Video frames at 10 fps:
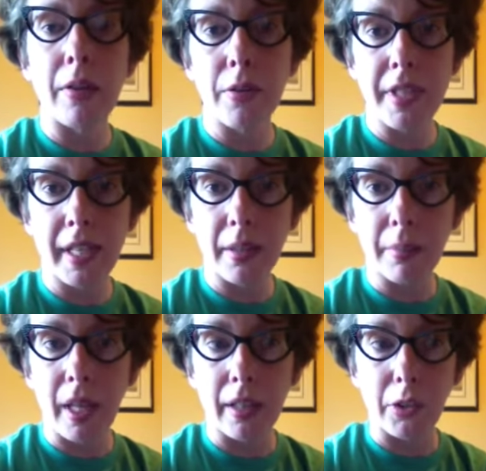your second
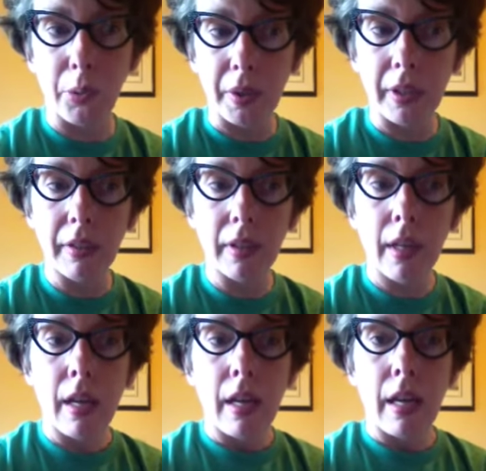bloggery
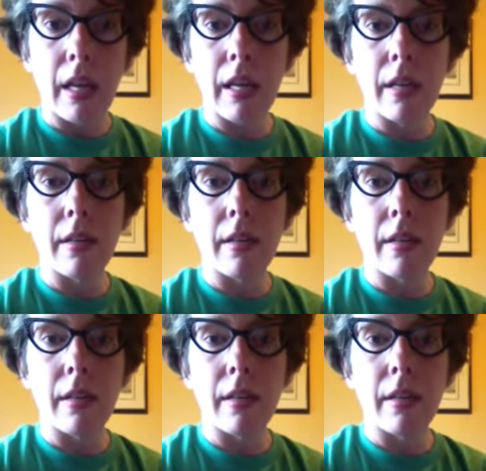and